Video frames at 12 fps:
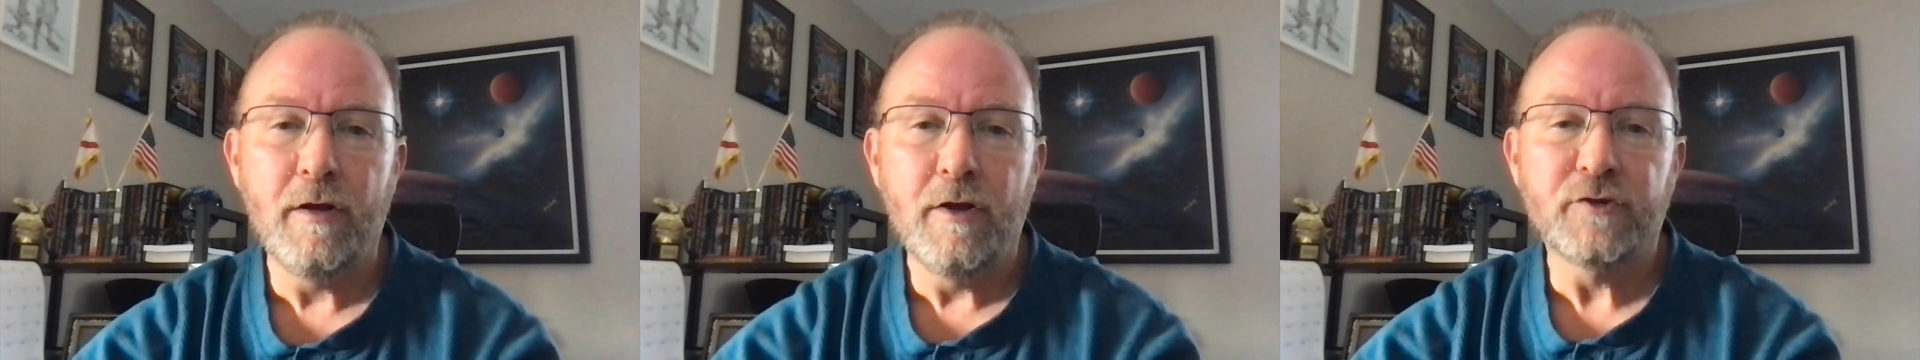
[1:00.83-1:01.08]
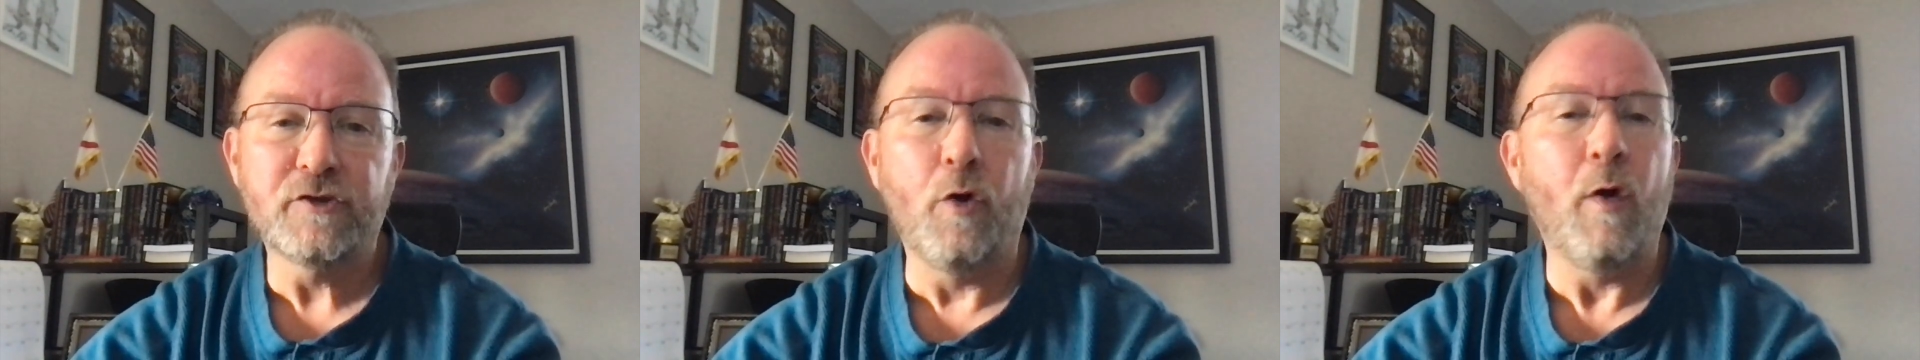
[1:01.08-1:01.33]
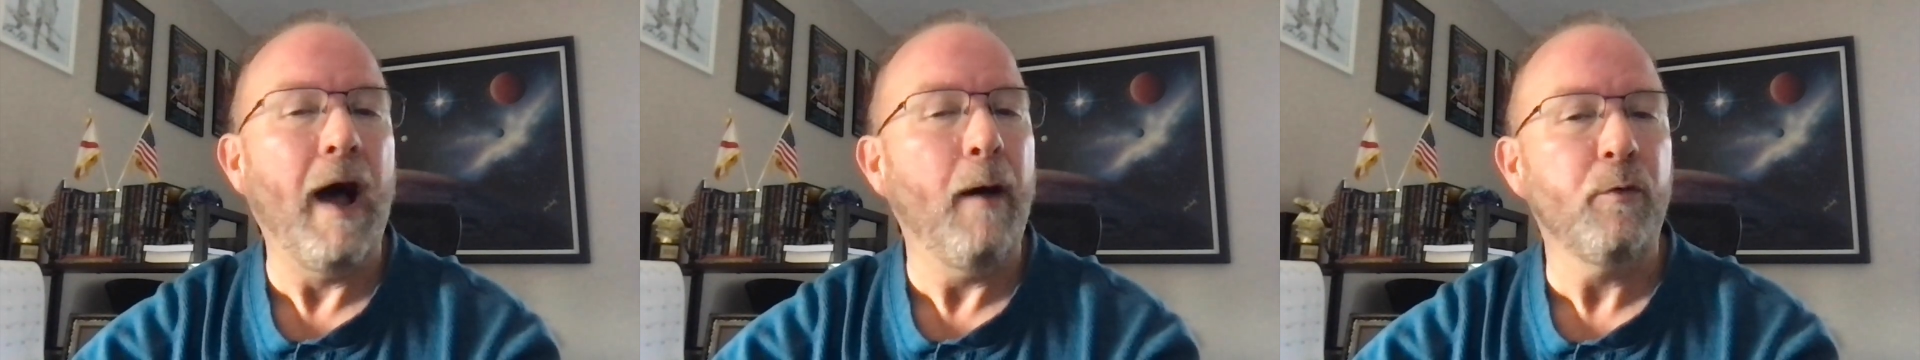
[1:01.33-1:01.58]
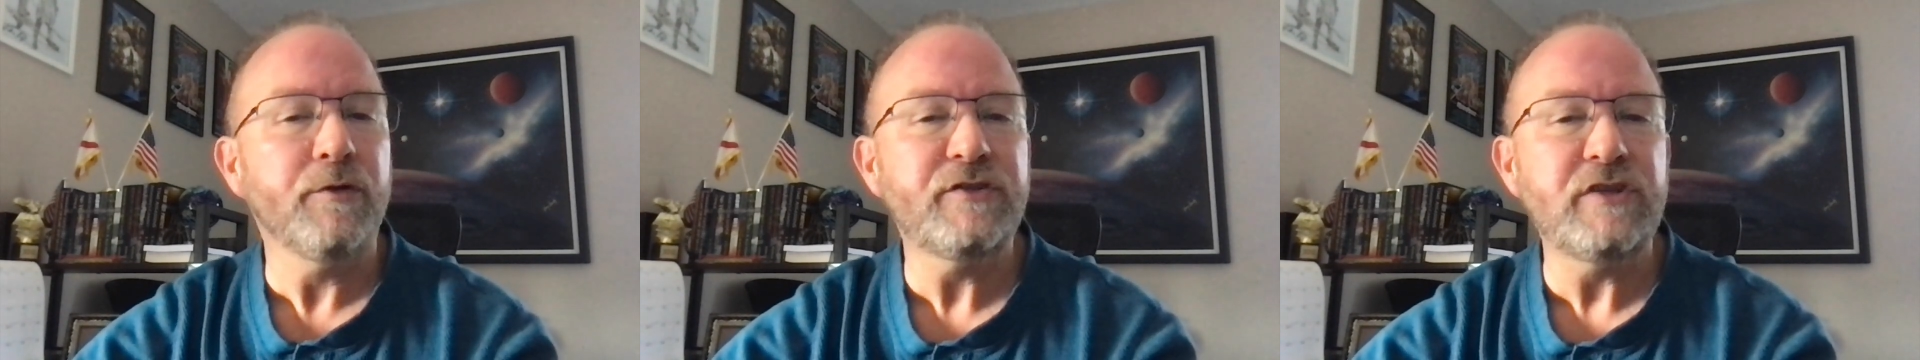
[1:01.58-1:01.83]
so I
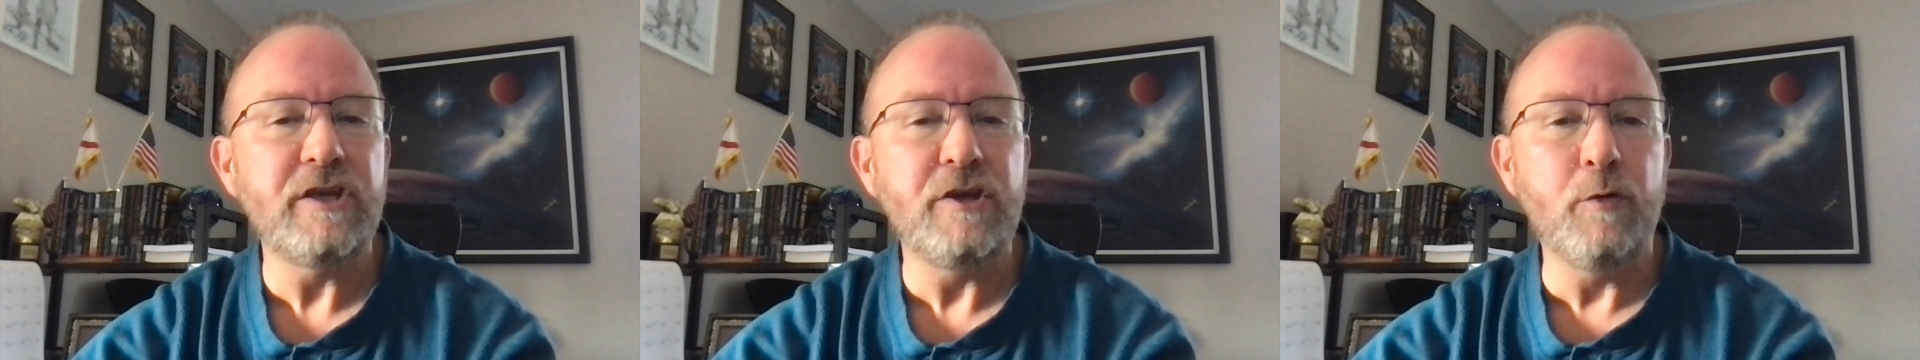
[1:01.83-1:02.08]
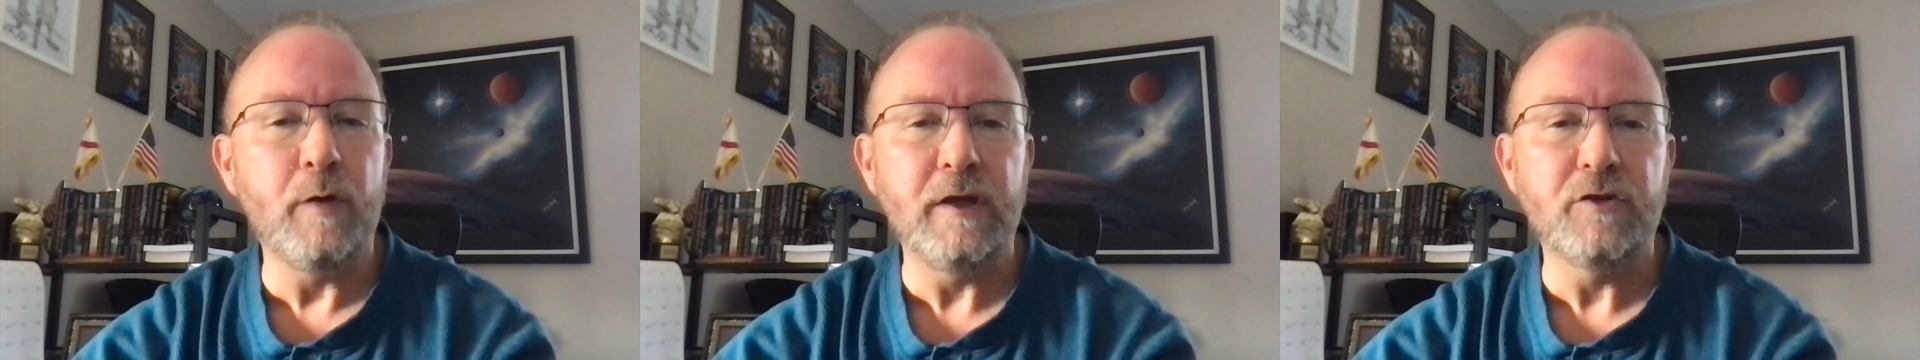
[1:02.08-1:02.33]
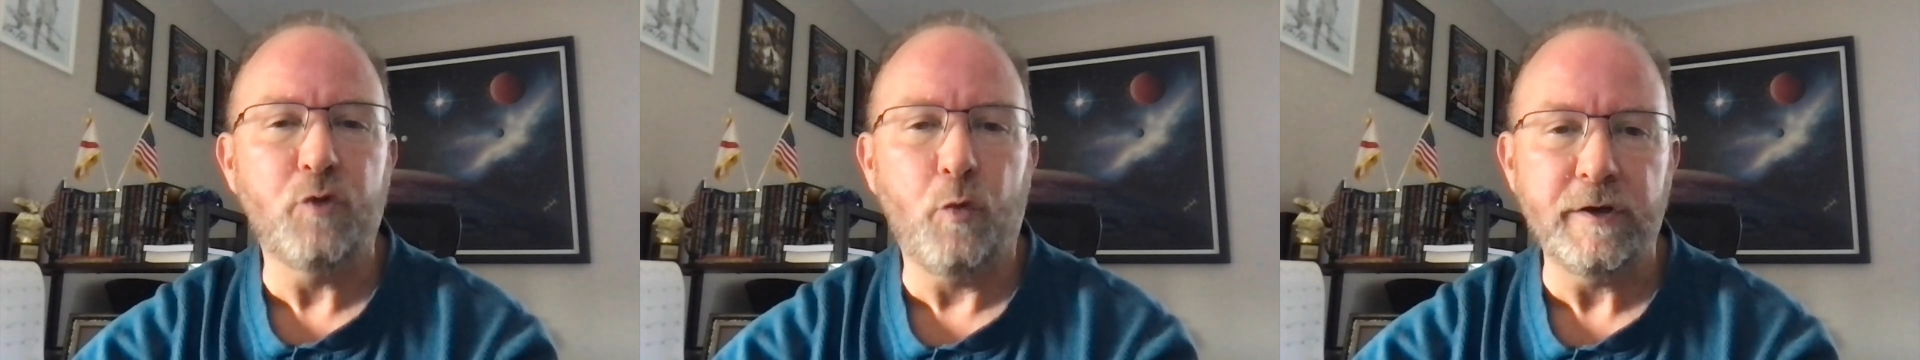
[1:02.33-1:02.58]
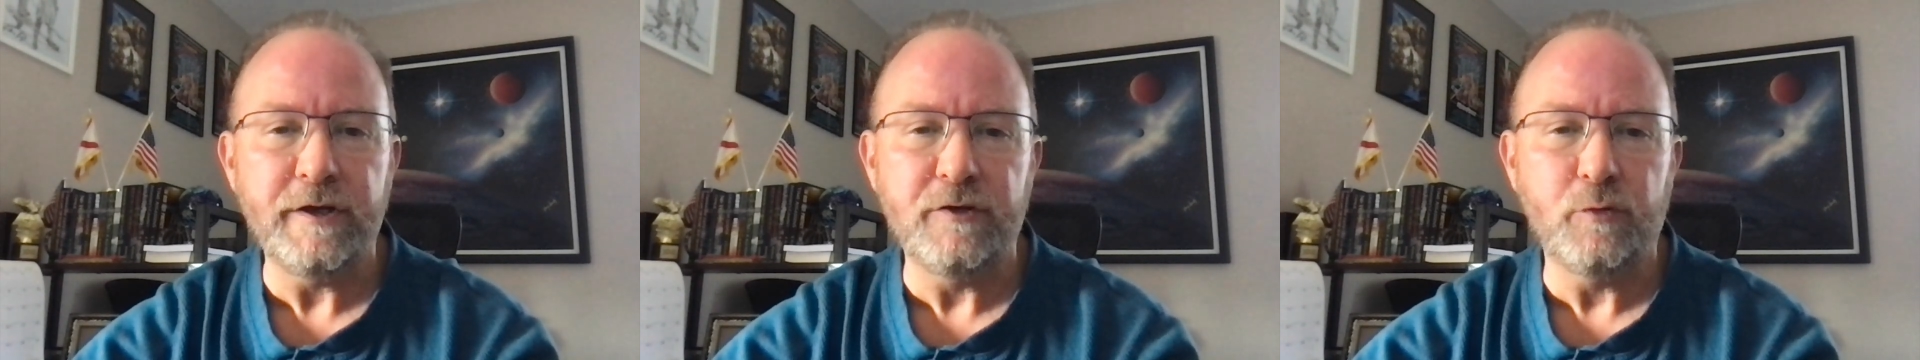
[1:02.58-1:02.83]
will see you in
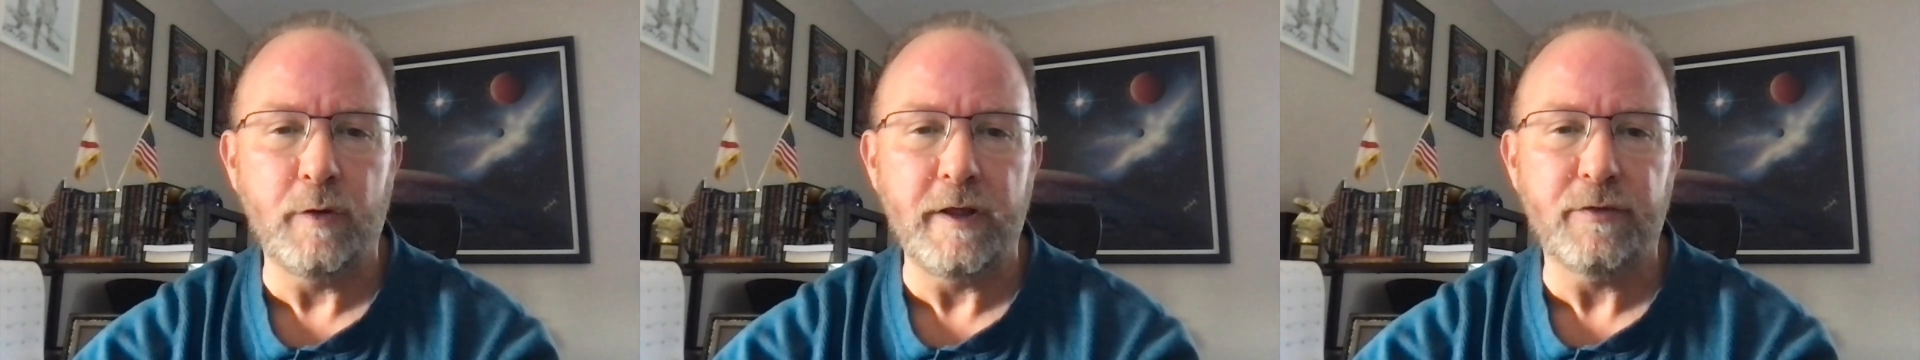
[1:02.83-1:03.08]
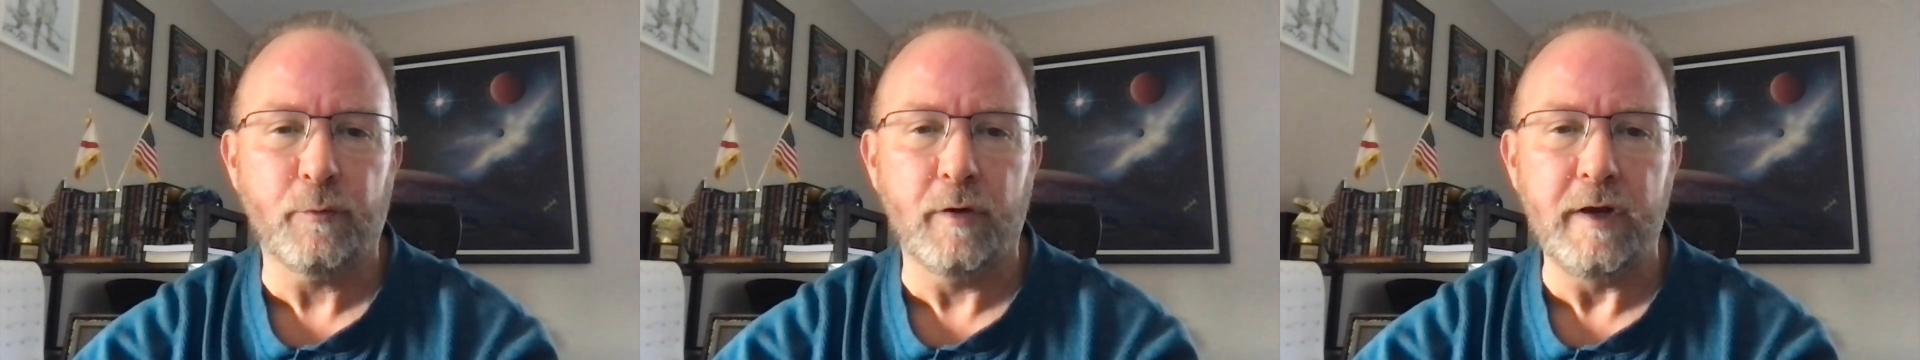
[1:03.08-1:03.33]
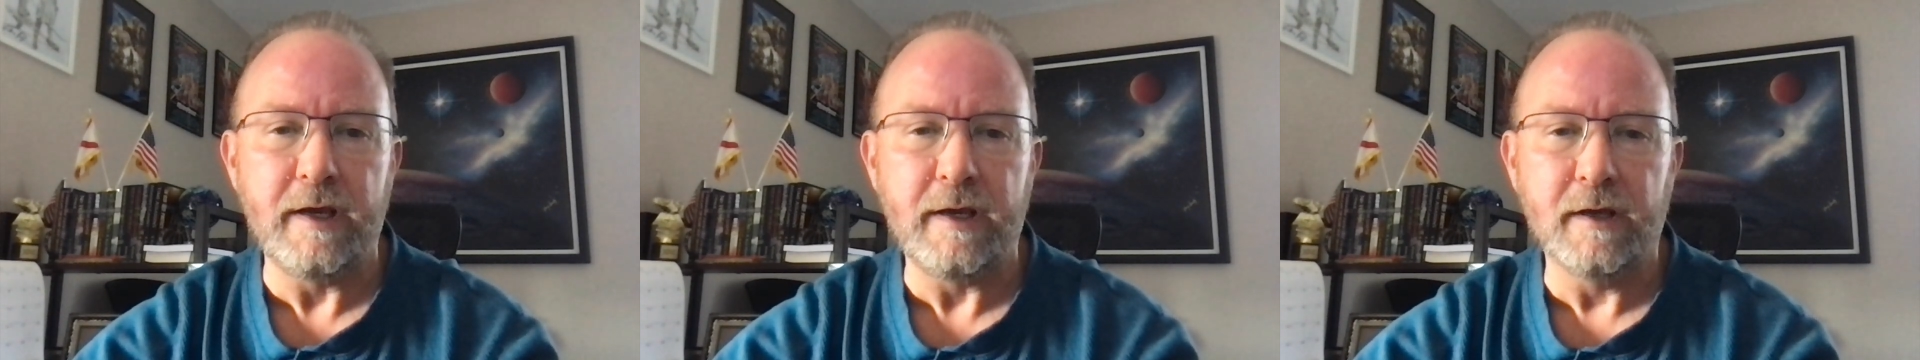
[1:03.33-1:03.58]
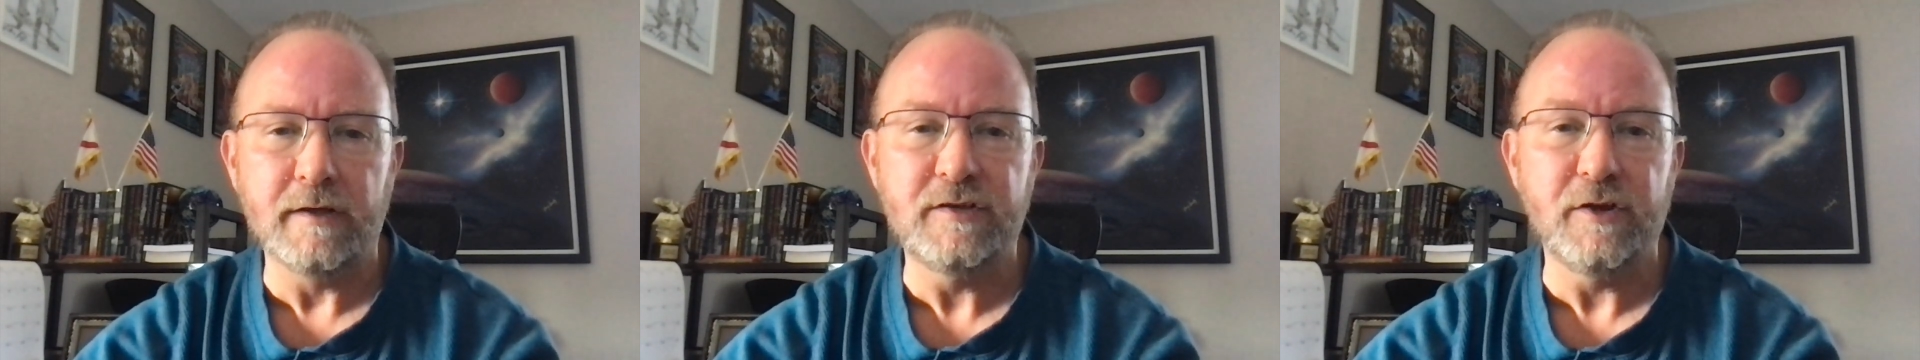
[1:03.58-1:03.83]
2023.
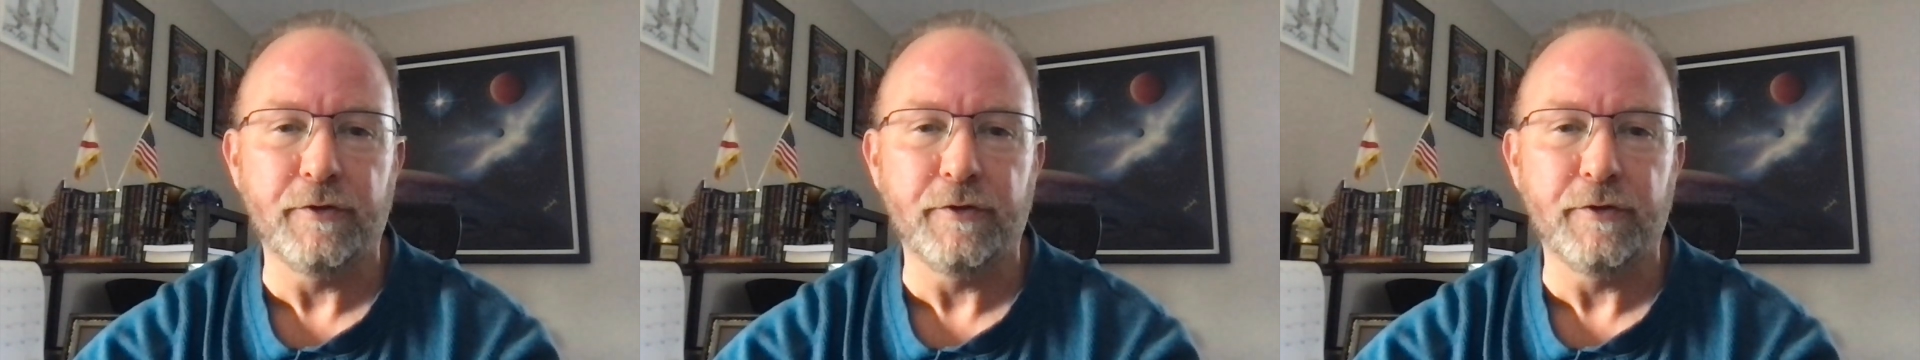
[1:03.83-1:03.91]
Until